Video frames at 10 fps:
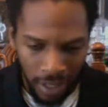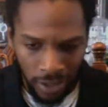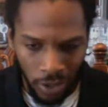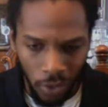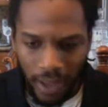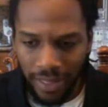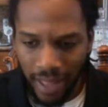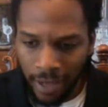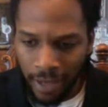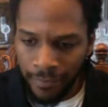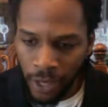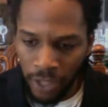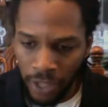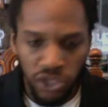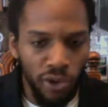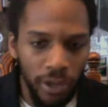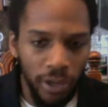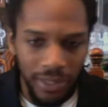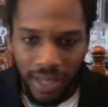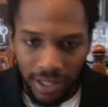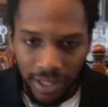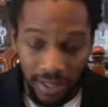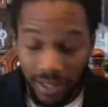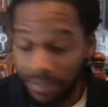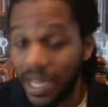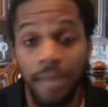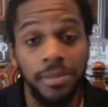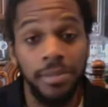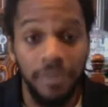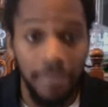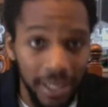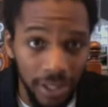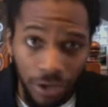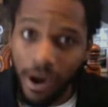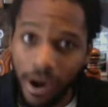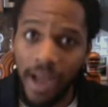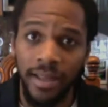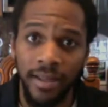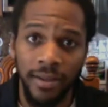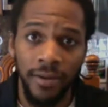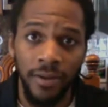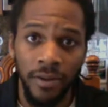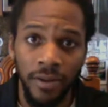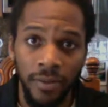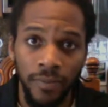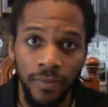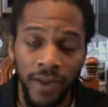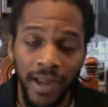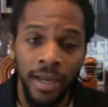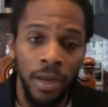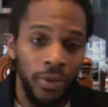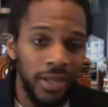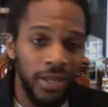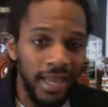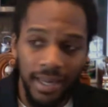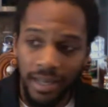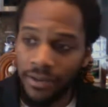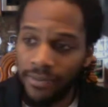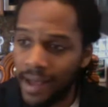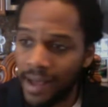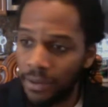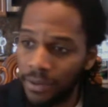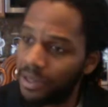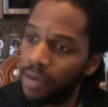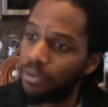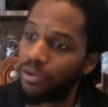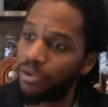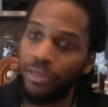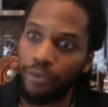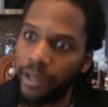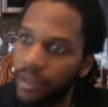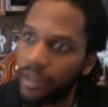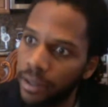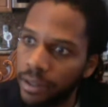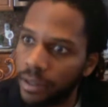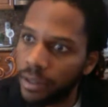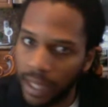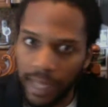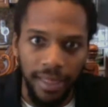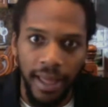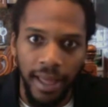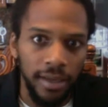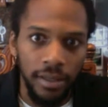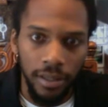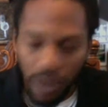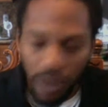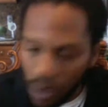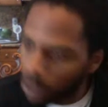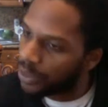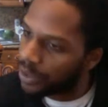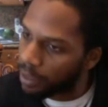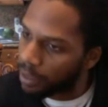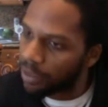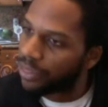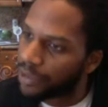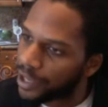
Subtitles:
The way that a story would touch us, sometimes even make us cry, right? We can't identify with the number 3 like that. Oh, the number 3.